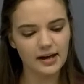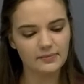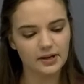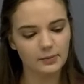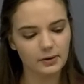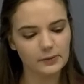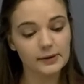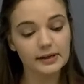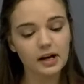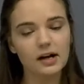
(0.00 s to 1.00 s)
They're what we
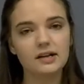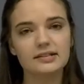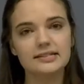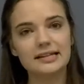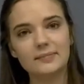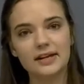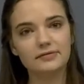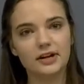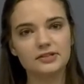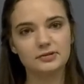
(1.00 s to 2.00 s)
would call
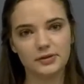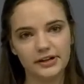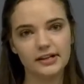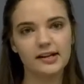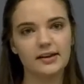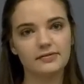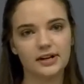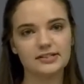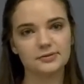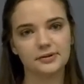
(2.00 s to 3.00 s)
semi-fossorial. A
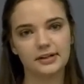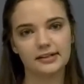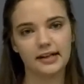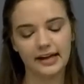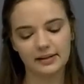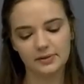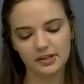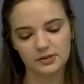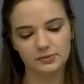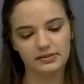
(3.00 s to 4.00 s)
fossorial animal
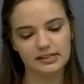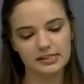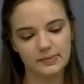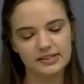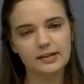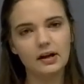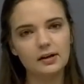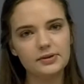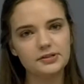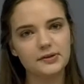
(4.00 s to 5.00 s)
is one that spends
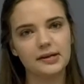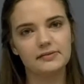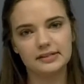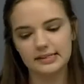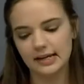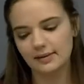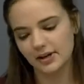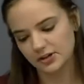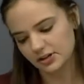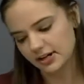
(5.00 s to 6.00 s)
almost all of its time
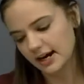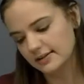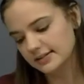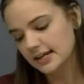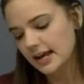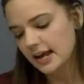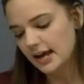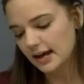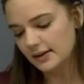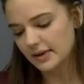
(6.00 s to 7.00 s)
underground,
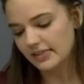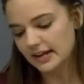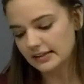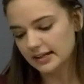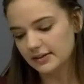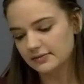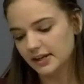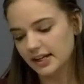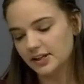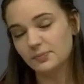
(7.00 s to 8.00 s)
and they live
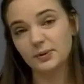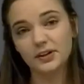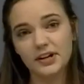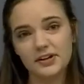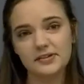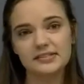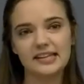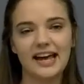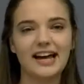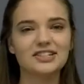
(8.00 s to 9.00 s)
in burrows.
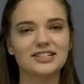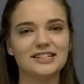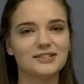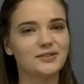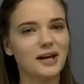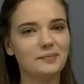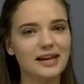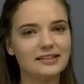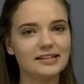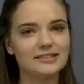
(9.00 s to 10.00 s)
They actually do not
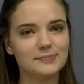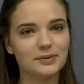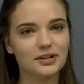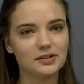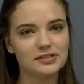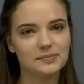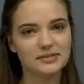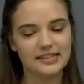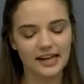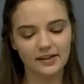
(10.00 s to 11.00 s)
make these burrows
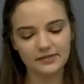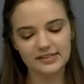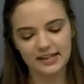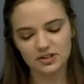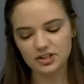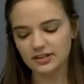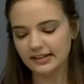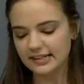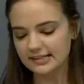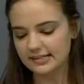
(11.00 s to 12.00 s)
themselves. They
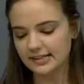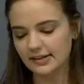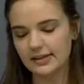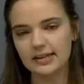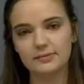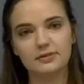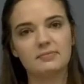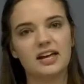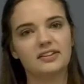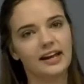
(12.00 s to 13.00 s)
generally steal them from
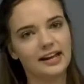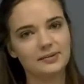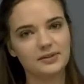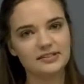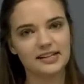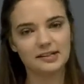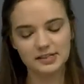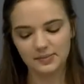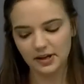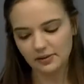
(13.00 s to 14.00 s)
other animals like
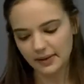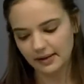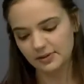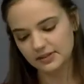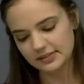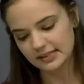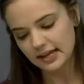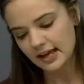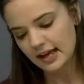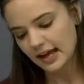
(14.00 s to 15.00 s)
small mammals,
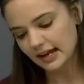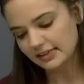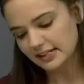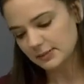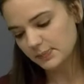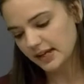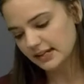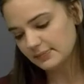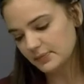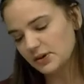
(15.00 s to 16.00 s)
and they
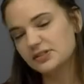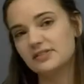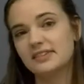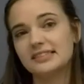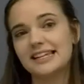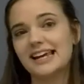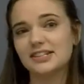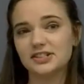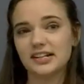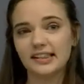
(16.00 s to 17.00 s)
spend most of the day
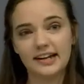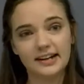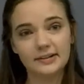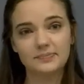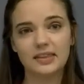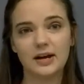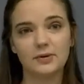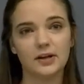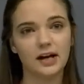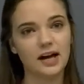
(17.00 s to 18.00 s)
during there. They
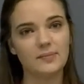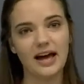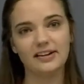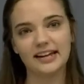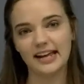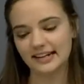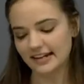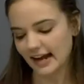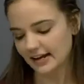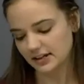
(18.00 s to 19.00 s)
will come out at
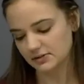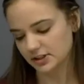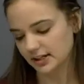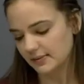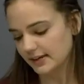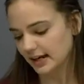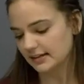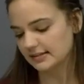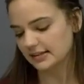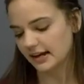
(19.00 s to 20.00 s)
night usually
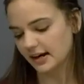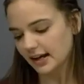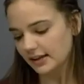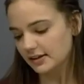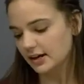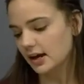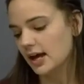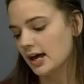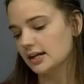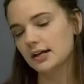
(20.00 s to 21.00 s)
because they are either
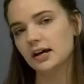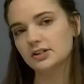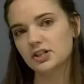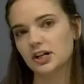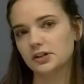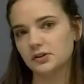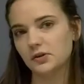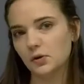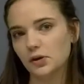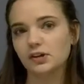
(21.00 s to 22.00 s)
nocturnal
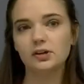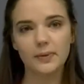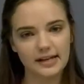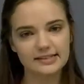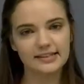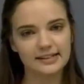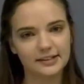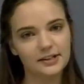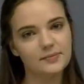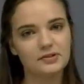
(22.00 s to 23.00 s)
or
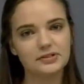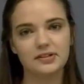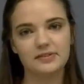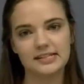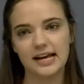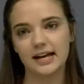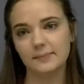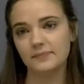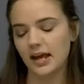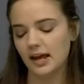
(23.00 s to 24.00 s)
crepuscular most of the time.
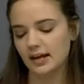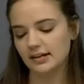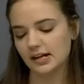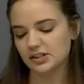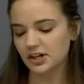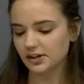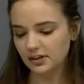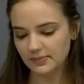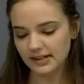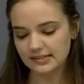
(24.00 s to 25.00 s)

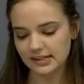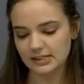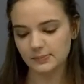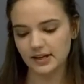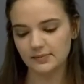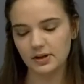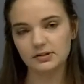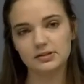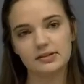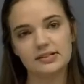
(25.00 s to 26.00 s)
Nocturnal means they spend
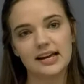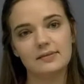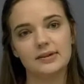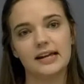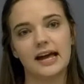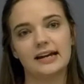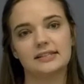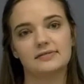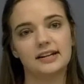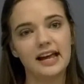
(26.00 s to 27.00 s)
most of their time being
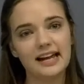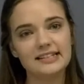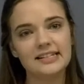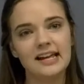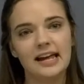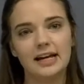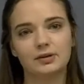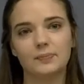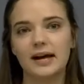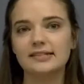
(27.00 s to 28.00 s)
active at night, and
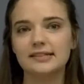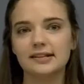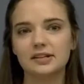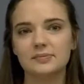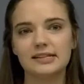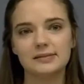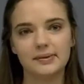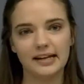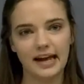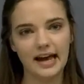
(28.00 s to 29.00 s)
crepuscular means
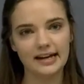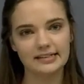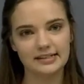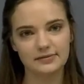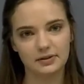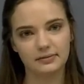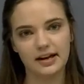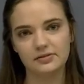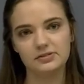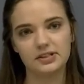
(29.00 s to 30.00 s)
being active
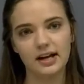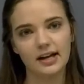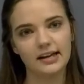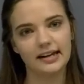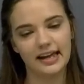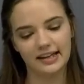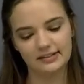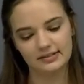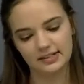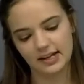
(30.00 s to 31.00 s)
around dawn
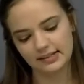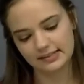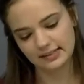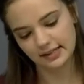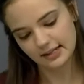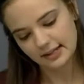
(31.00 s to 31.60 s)
and dusk.